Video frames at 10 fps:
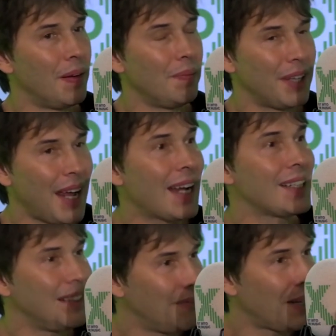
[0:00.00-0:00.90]
but an
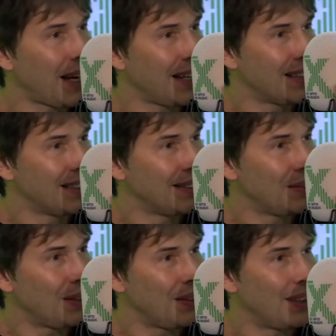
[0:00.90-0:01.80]
active planet
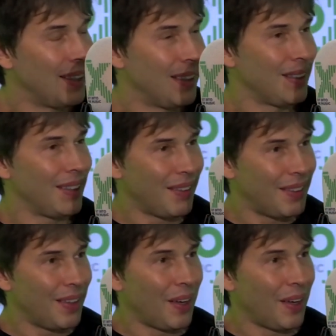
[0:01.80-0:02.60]
with you know,